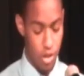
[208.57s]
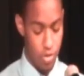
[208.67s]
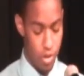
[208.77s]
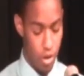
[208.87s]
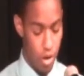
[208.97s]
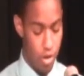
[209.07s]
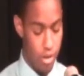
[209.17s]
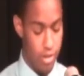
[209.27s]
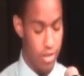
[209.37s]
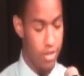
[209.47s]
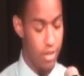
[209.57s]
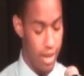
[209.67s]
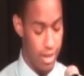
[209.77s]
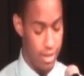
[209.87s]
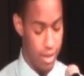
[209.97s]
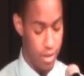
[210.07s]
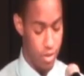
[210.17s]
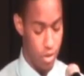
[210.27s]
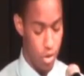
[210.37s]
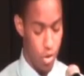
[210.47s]
trying hard not to listen to naysayers,
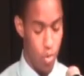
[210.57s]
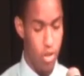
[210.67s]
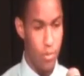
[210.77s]
wanted